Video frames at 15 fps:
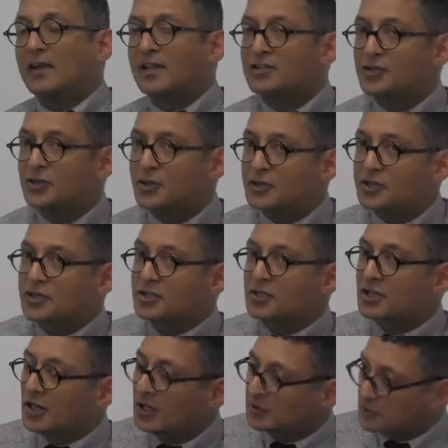and that's used
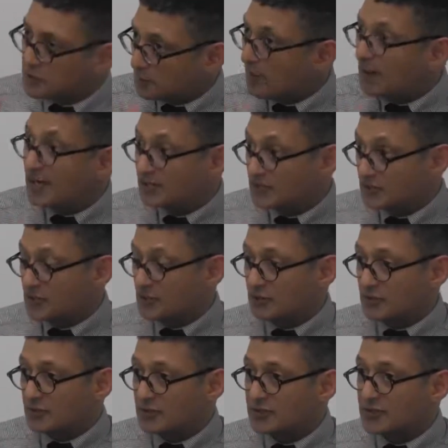to place
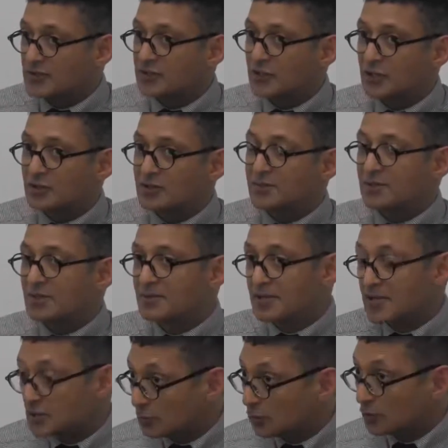students. So sometimes
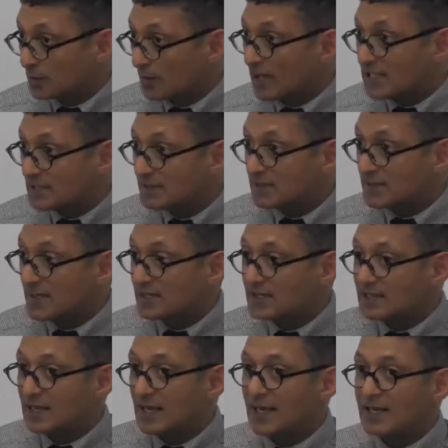it is called a placement
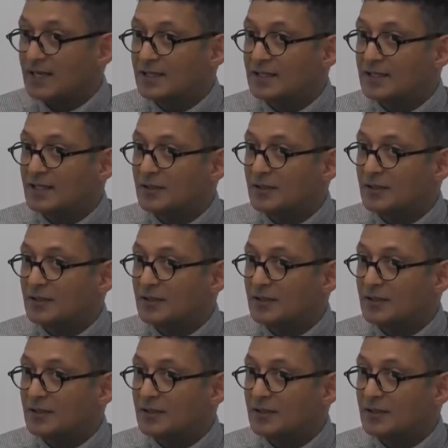test, and